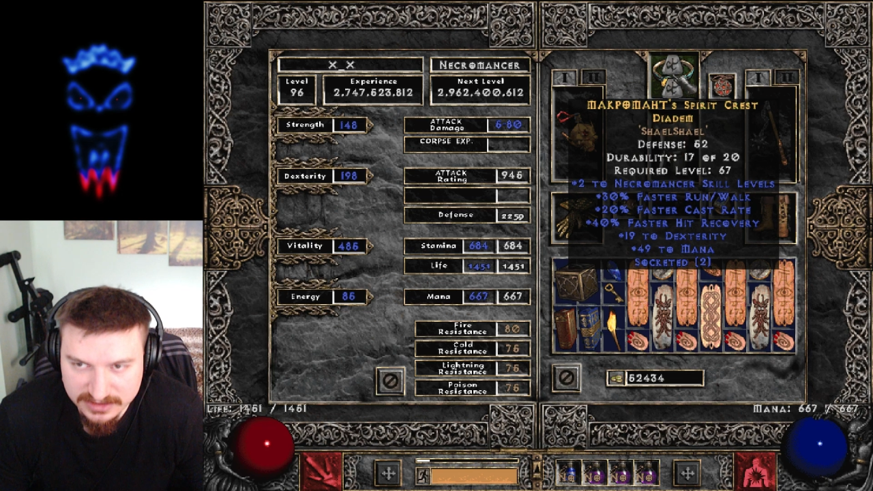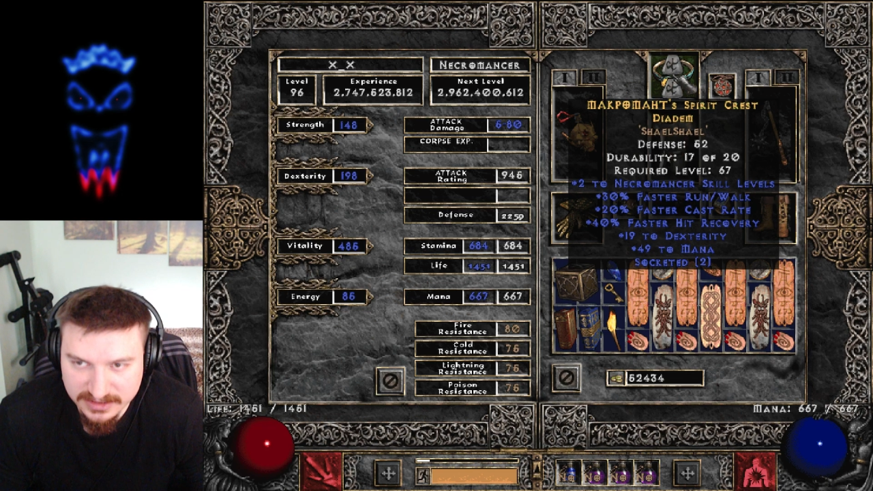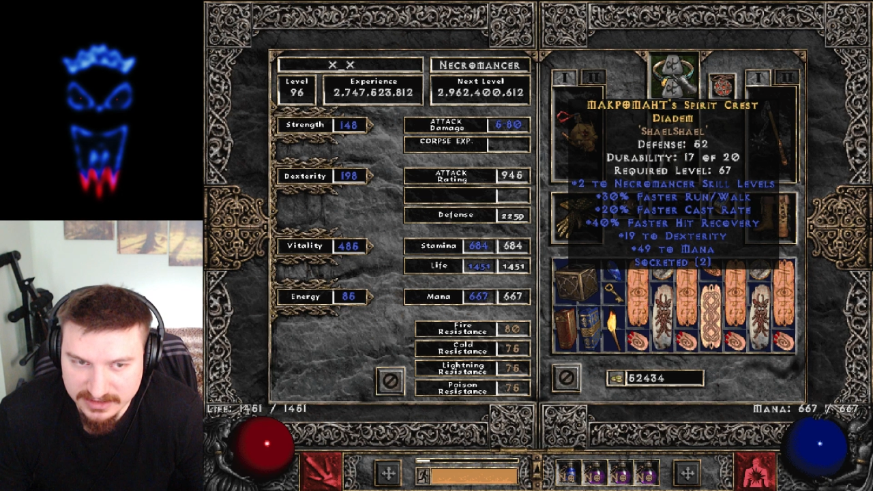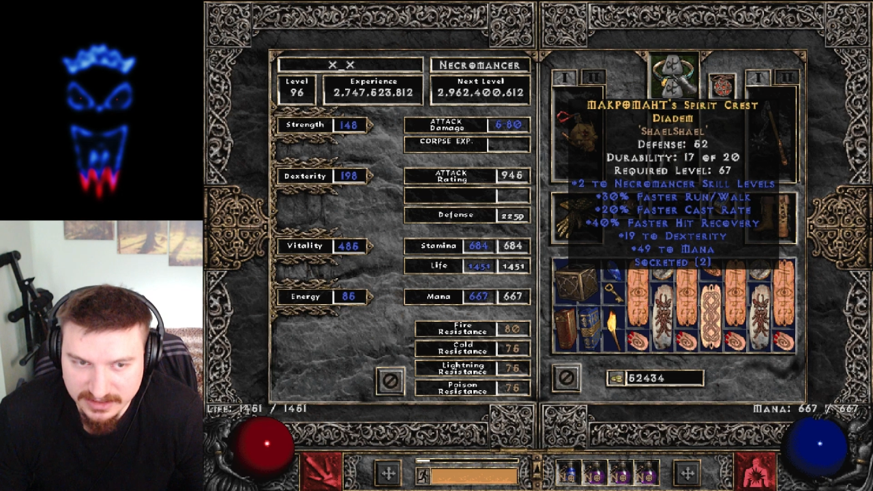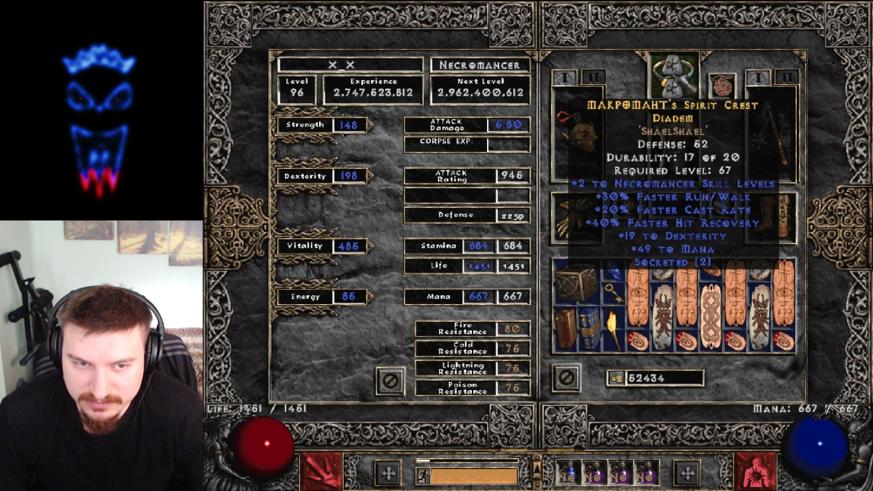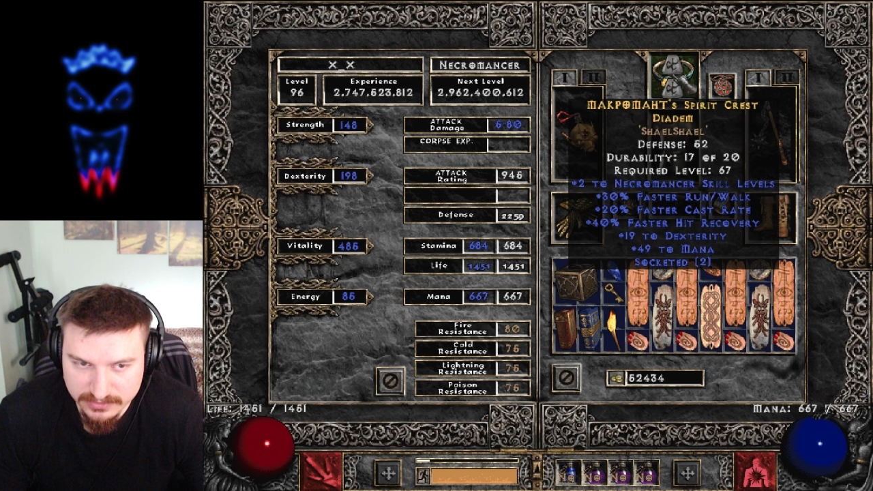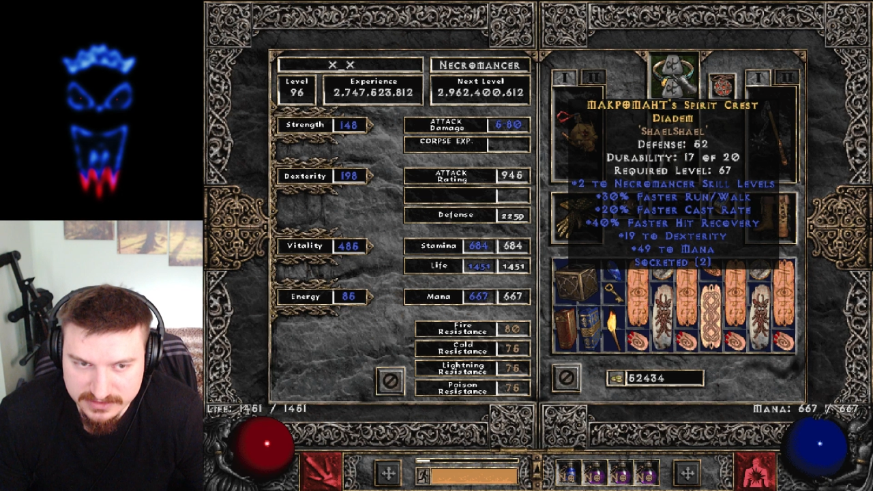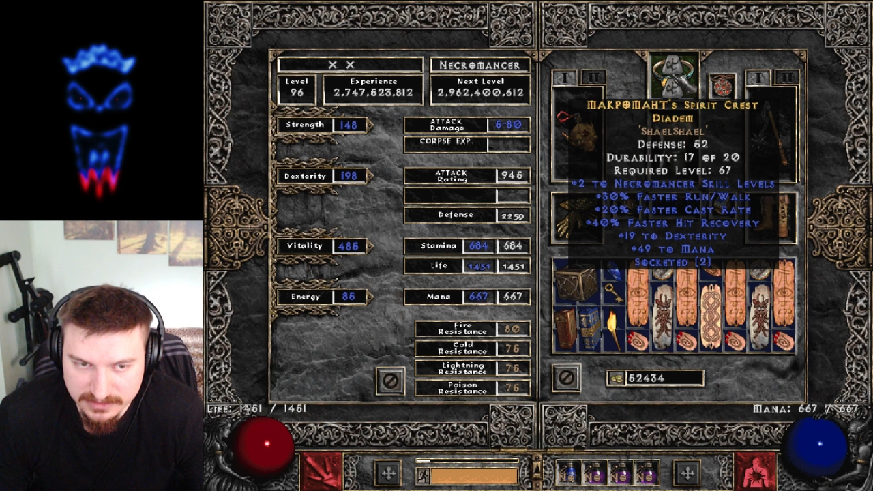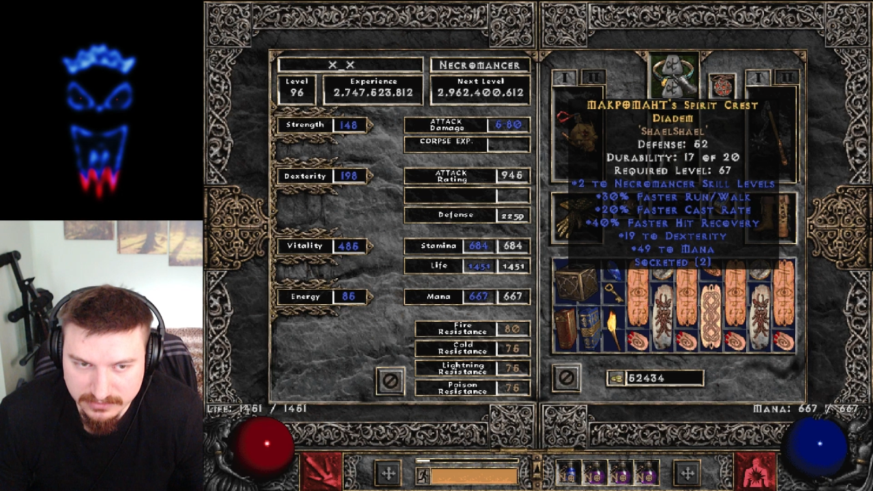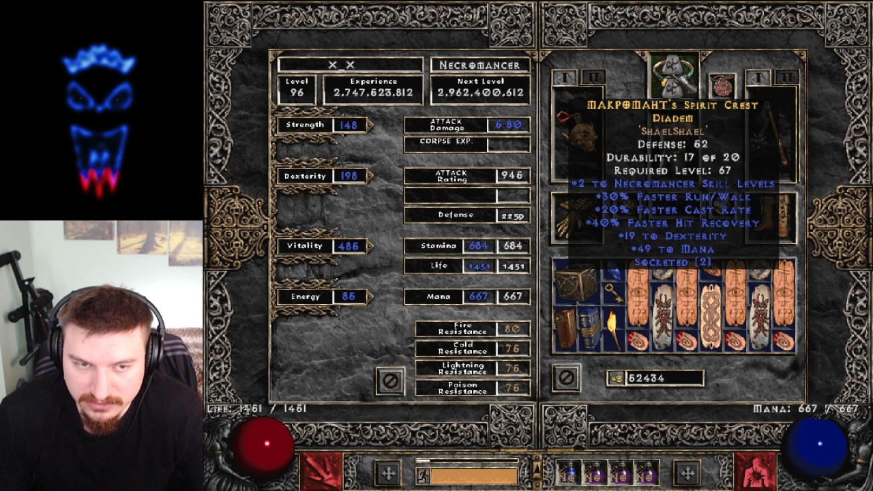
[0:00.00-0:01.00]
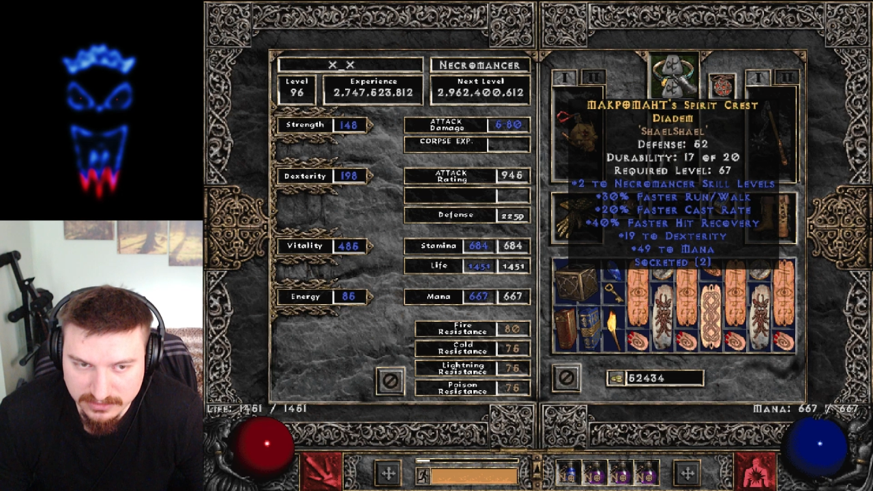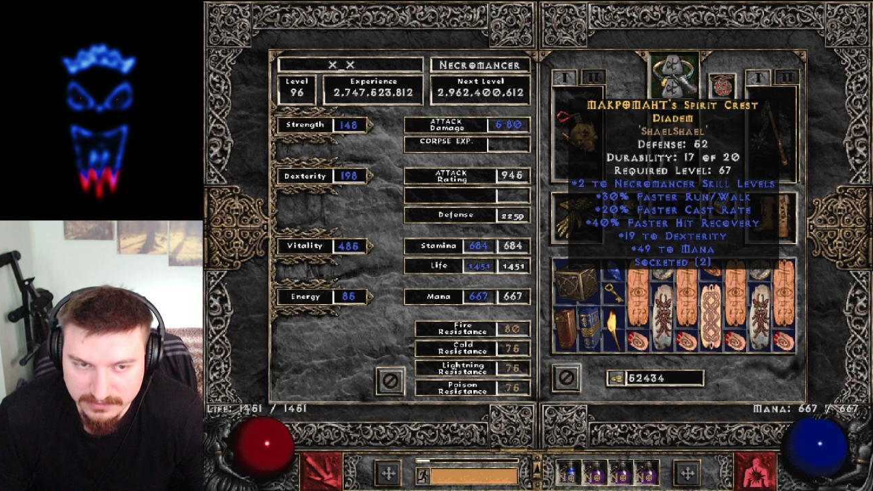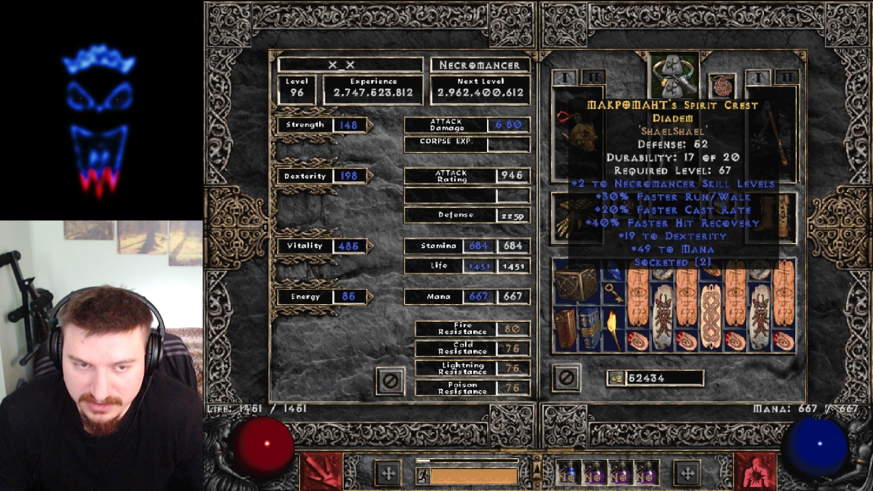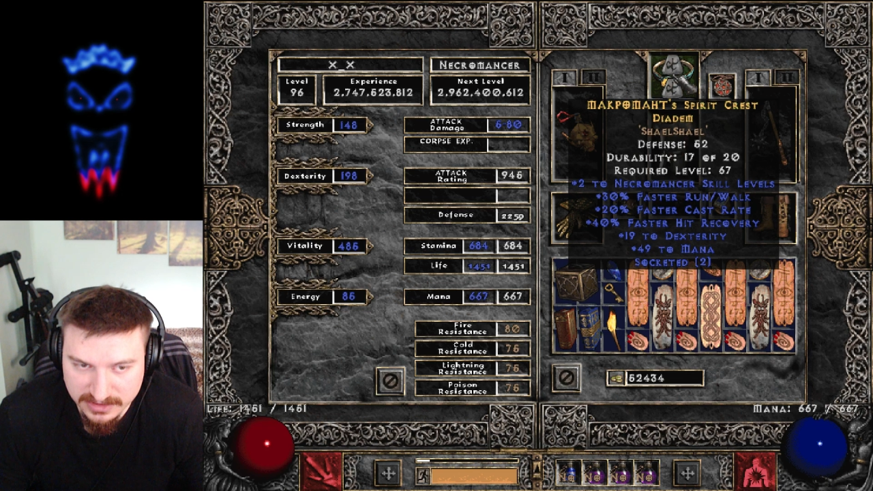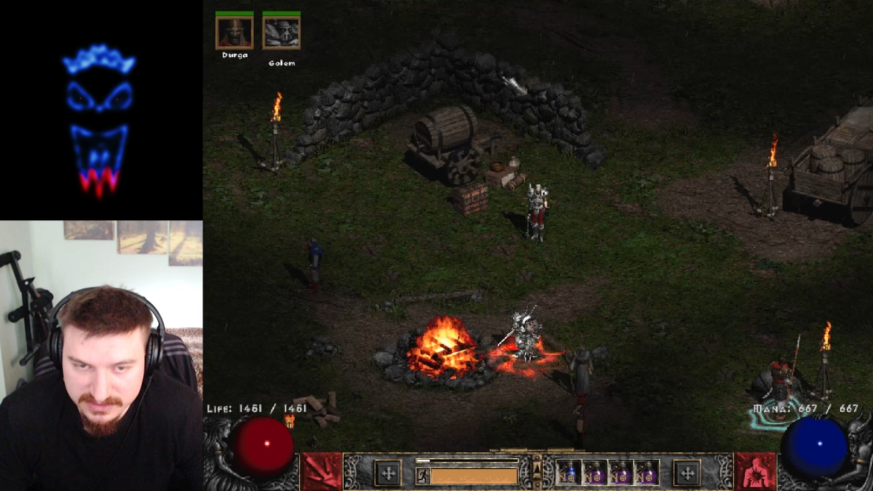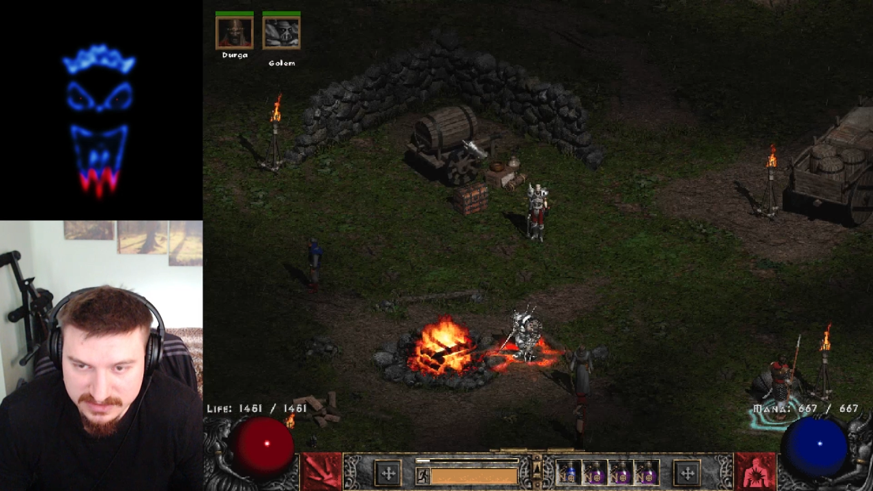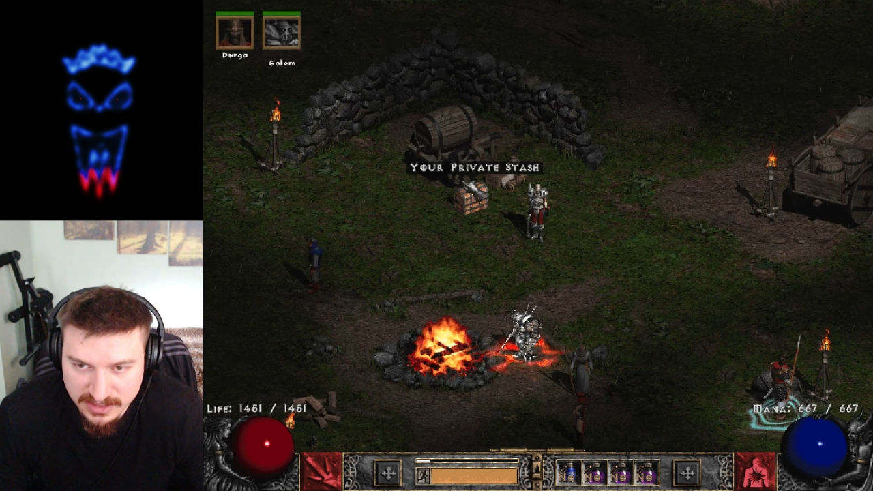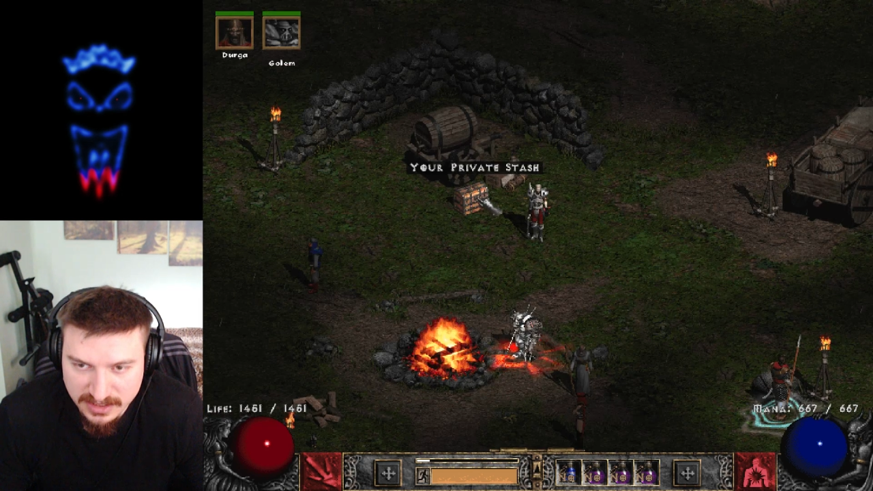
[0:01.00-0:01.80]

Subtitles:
that 8% block because